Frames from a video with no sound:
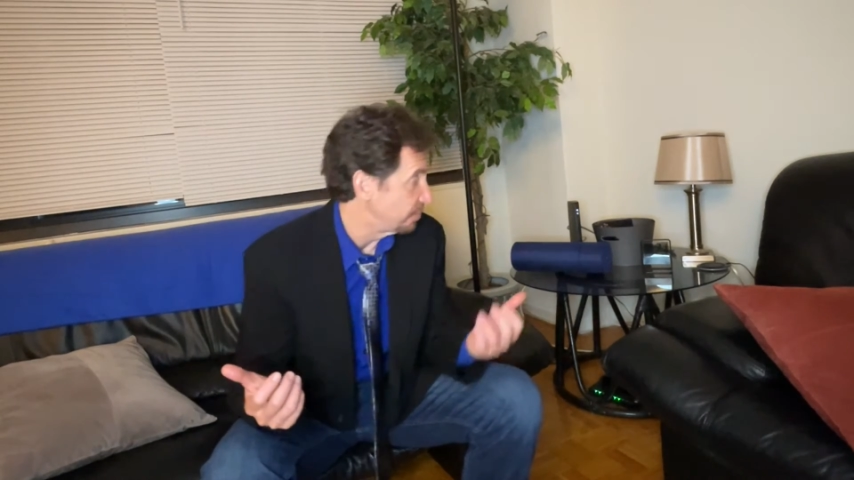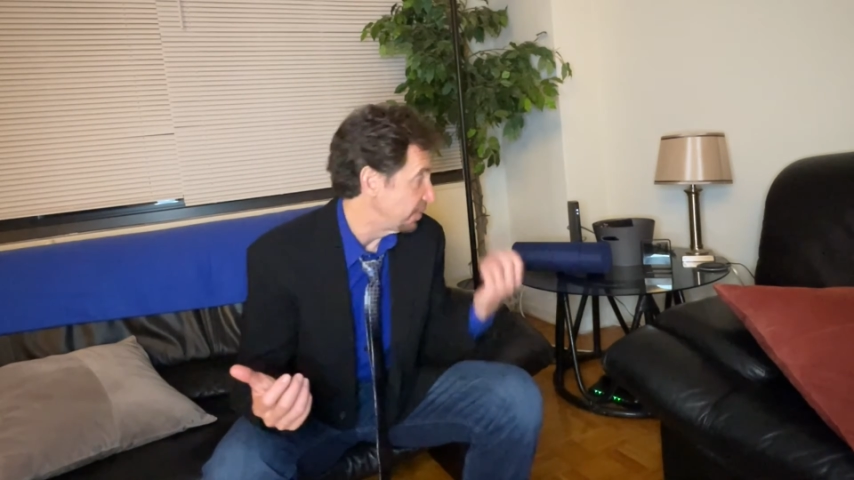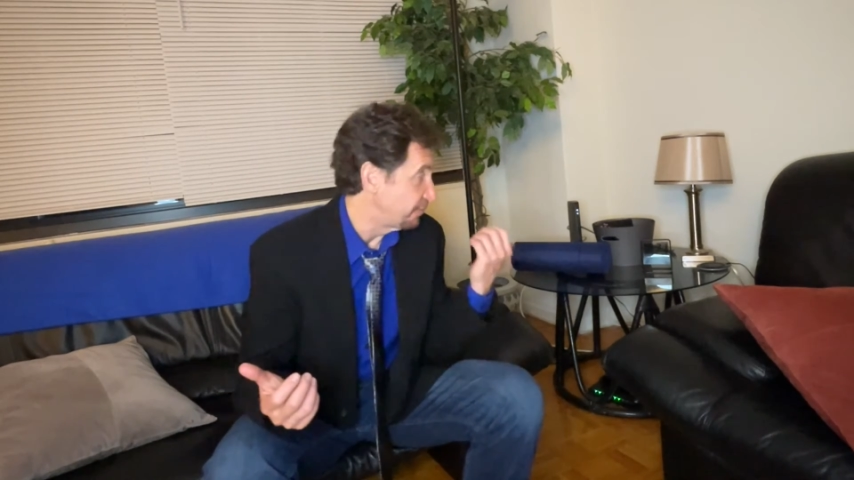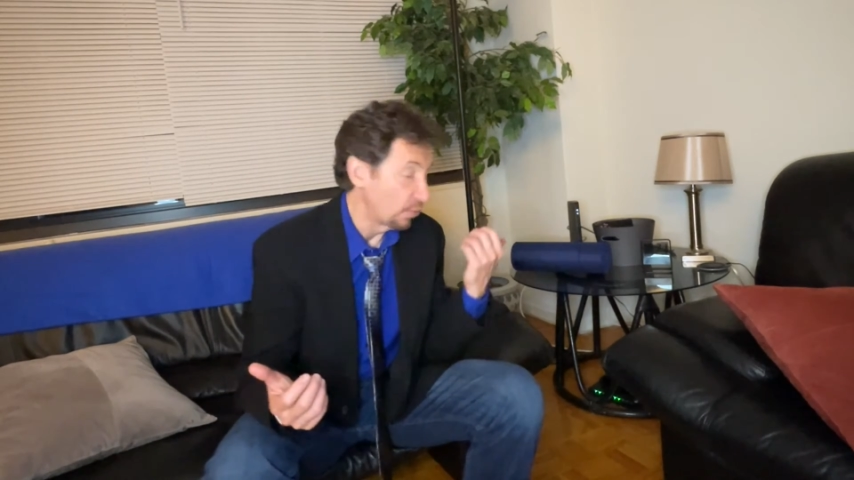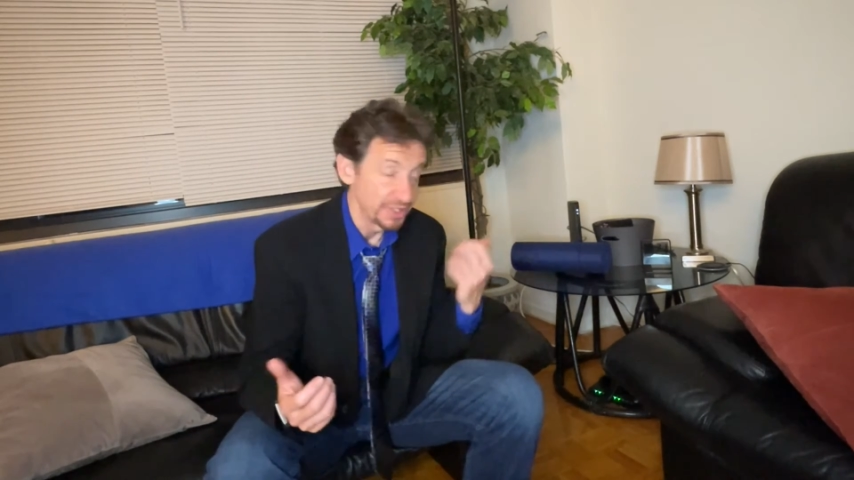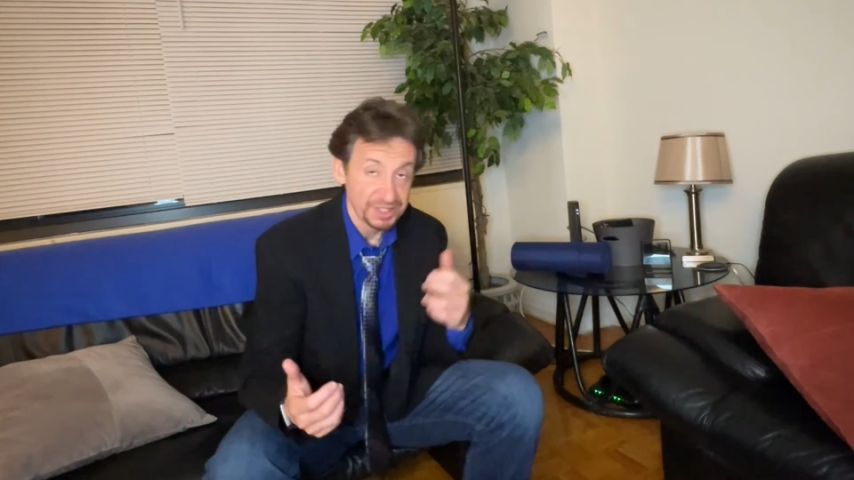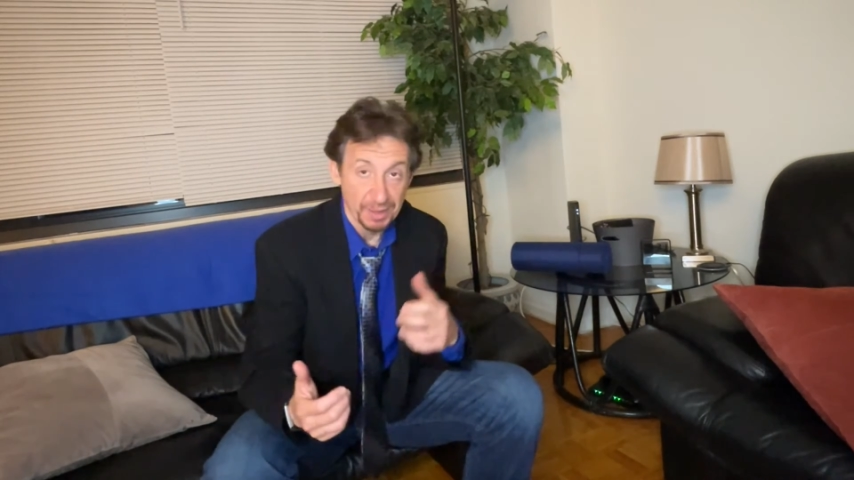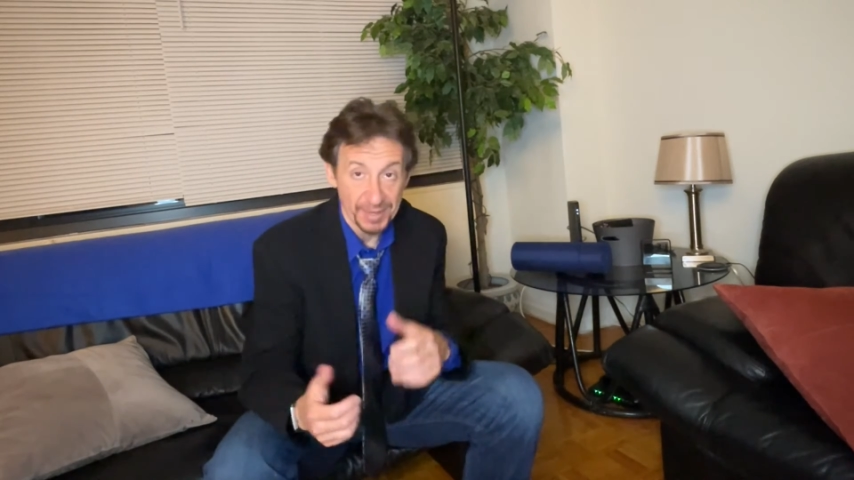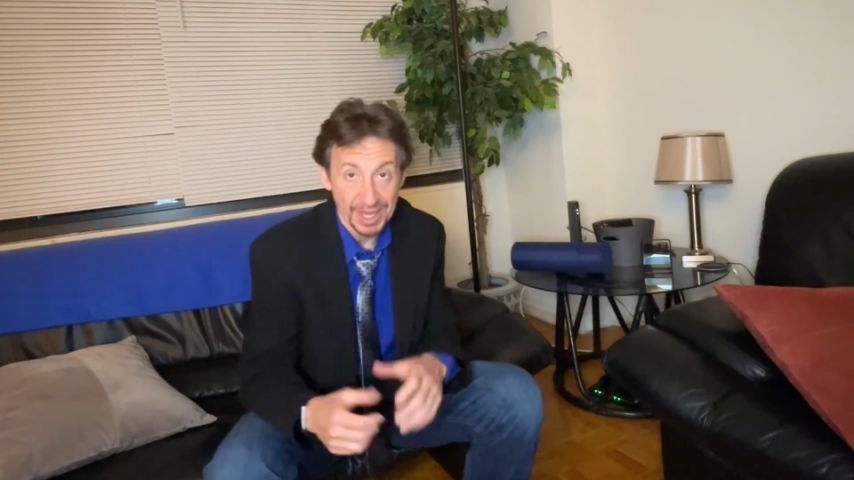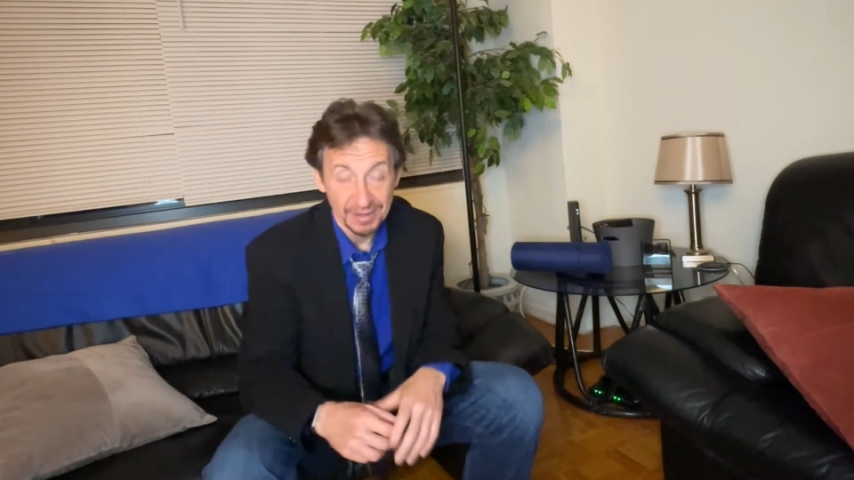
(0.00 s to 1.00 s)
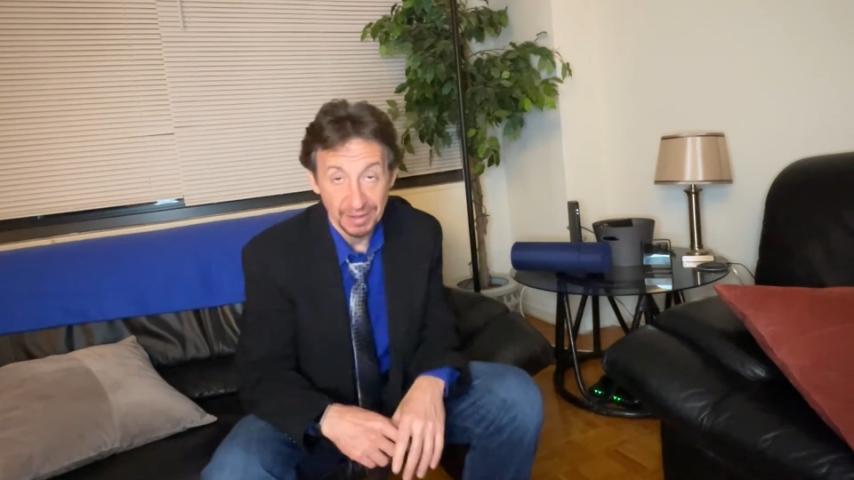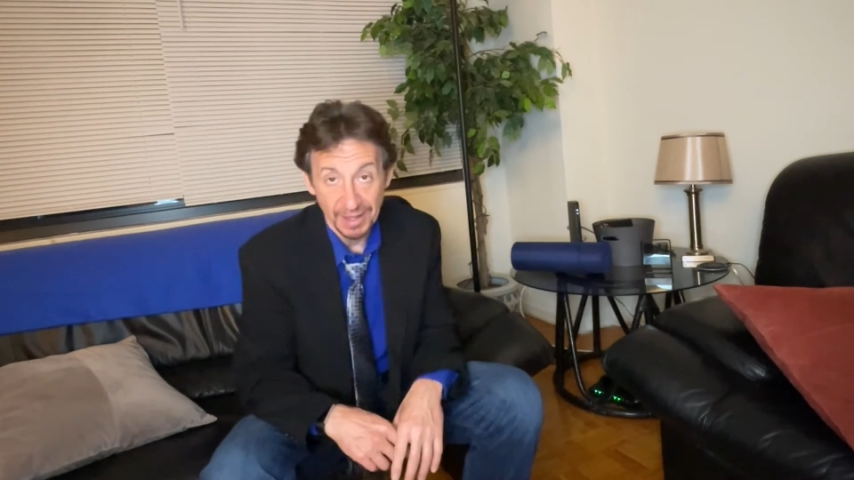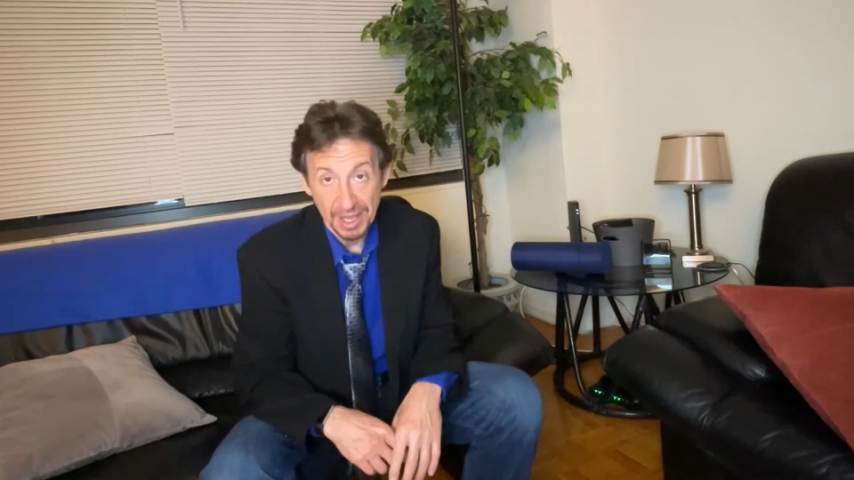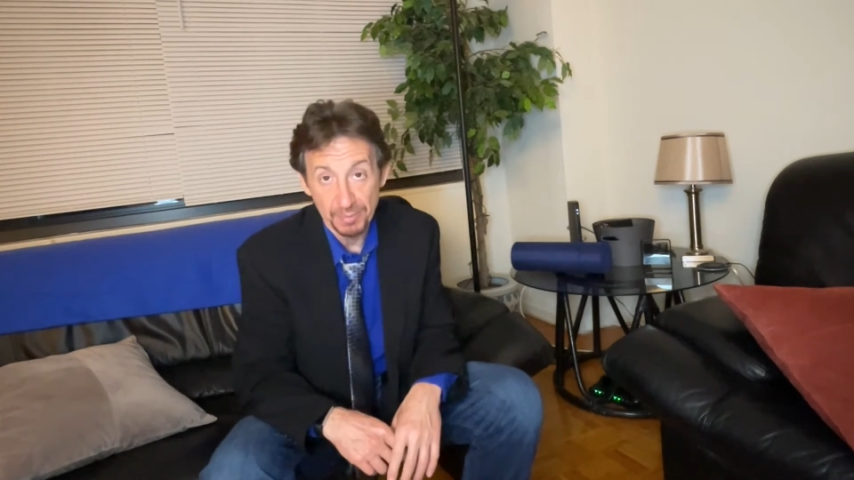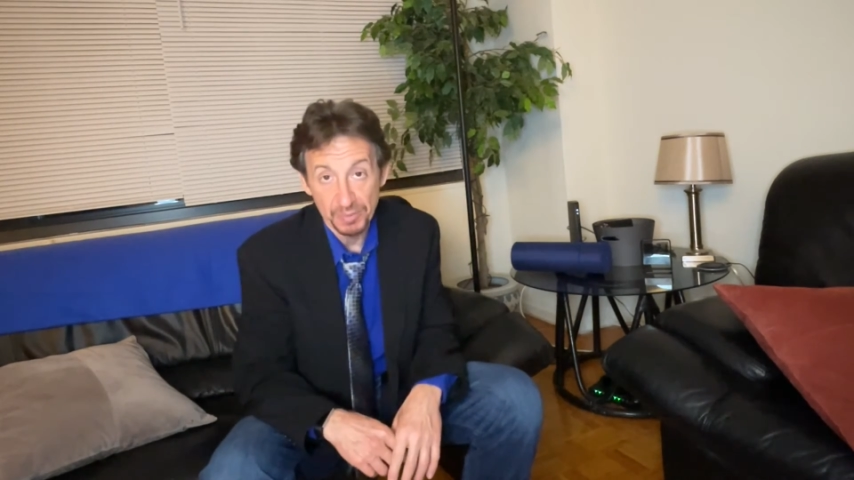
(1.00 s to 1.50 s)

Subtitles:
it'd be a voice coming out of the lamp